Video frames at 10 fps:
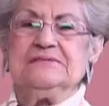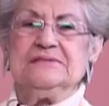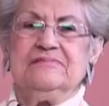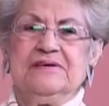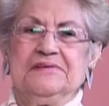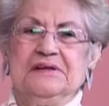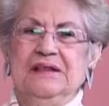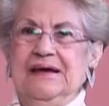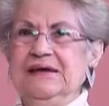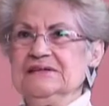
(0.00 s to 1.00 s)
The very
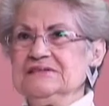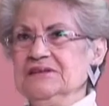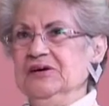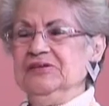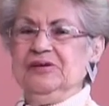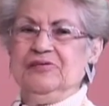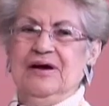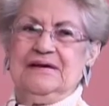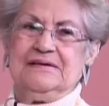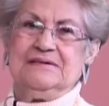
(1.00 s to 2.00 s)
latest
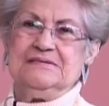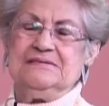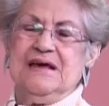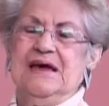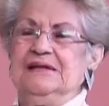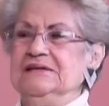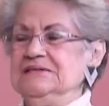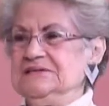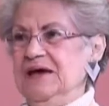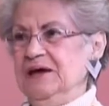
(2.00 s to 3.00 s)
underwriter is Andy
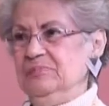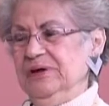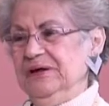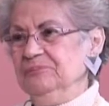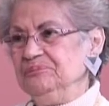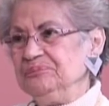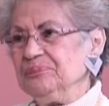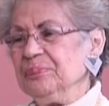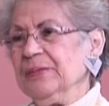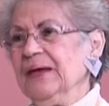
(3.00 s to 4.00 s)
Sabin,
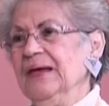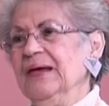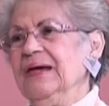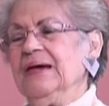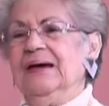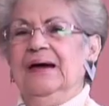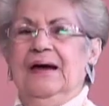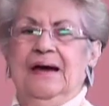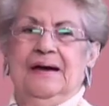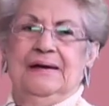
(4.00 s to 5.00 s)

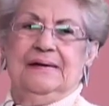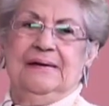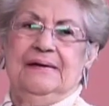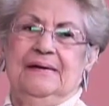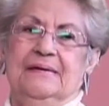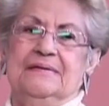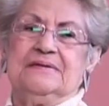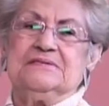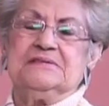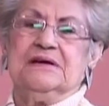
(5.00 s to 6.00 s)
and
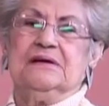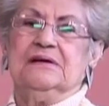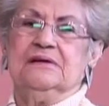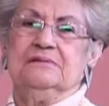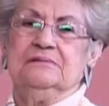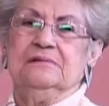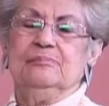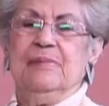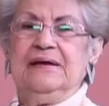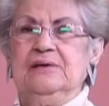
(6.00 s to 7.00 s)
others include
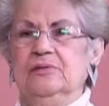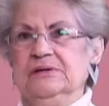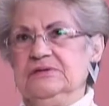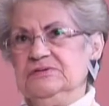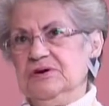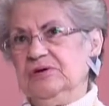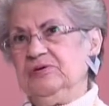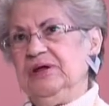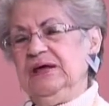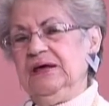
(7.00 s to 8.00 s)
my daughter
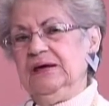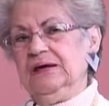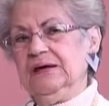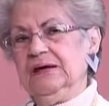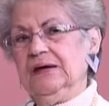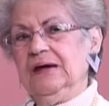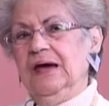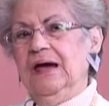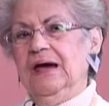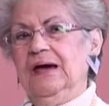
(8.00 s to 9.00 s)
Jody
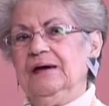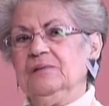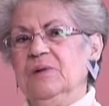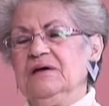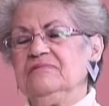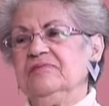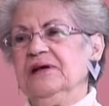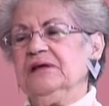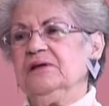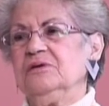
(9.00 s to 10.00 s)
and my
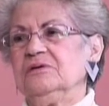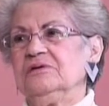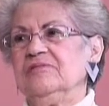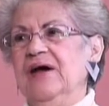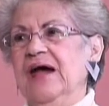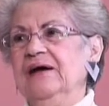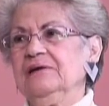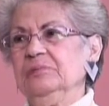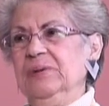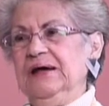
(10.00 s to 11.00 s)
friend Irv
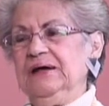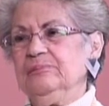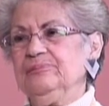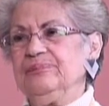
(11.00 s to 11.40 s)
Ackerman.